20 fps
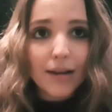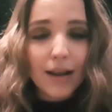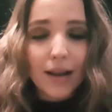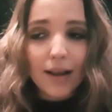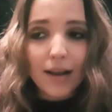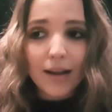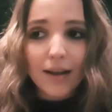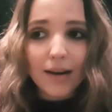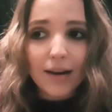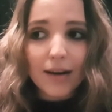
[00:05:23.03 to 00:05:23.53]

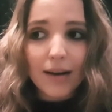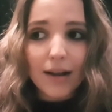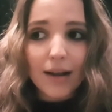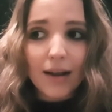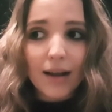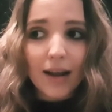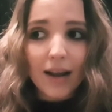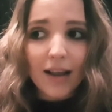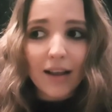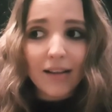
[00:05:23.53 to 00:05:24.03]
and
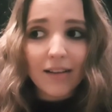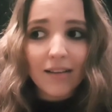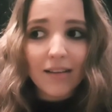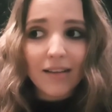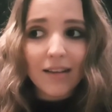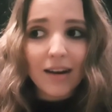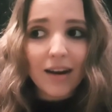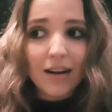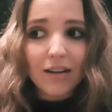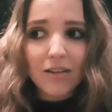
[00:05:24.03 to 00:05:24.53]
I guess
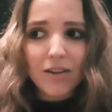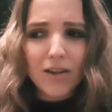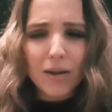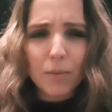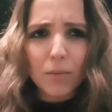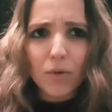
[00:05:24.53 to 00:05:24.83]
the next clip